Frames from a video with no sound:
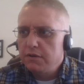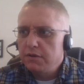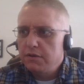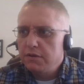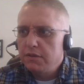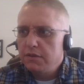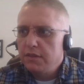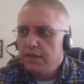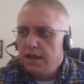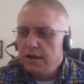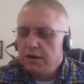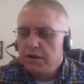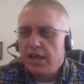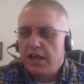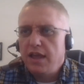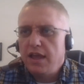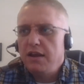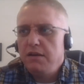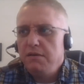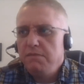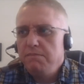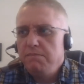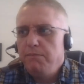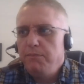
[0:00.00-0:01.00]
there
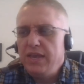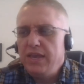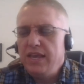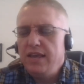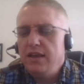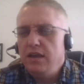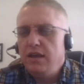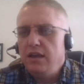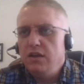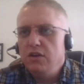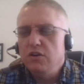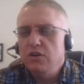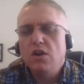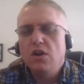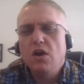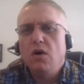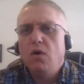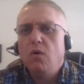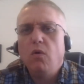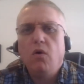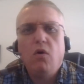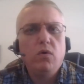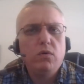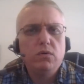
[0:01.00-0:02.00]
can be
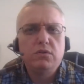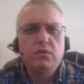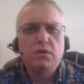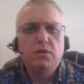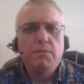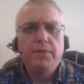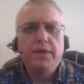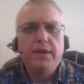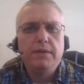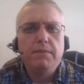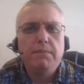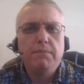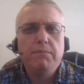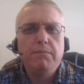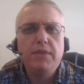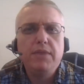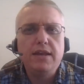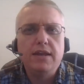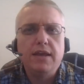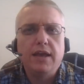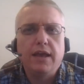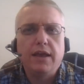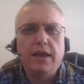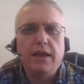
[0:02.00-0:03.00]
no ultimate
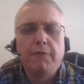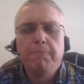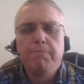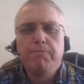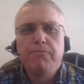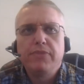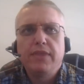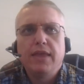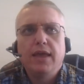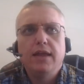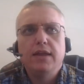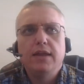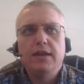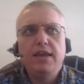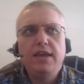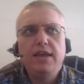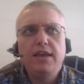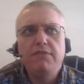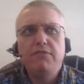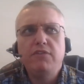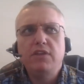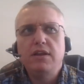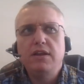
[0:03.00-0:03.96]
meaning. And even